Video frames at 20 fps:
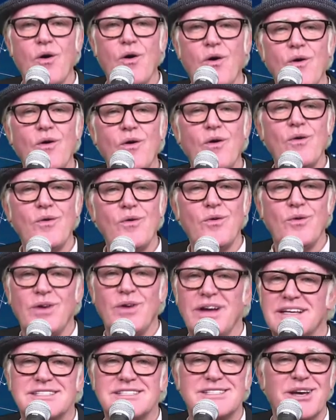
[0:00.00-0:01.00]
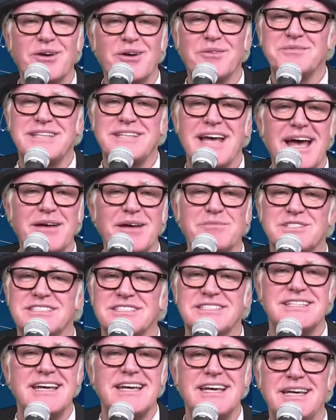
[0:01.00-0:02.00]
Oh, sometimes
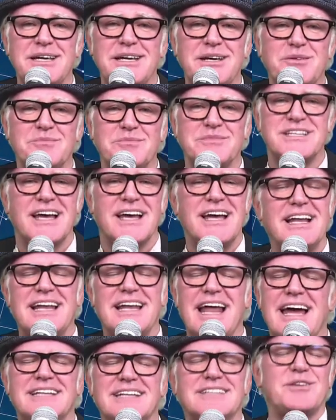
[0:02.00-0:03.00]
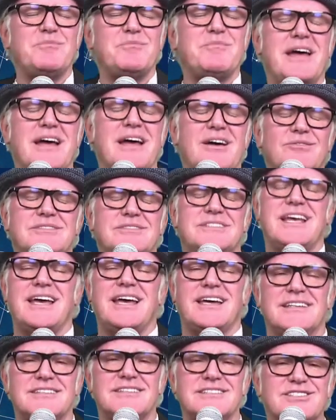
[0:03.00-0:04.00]
it seems like the
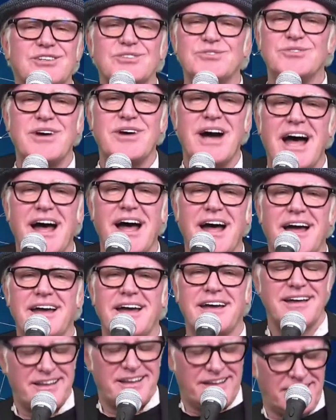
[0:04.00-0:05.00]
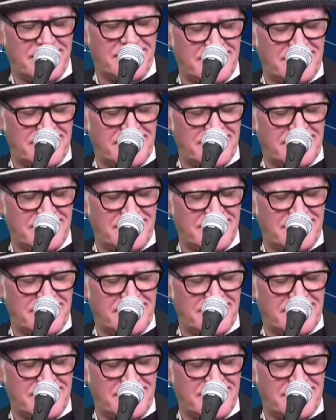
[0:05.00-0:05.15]
mountain's too high.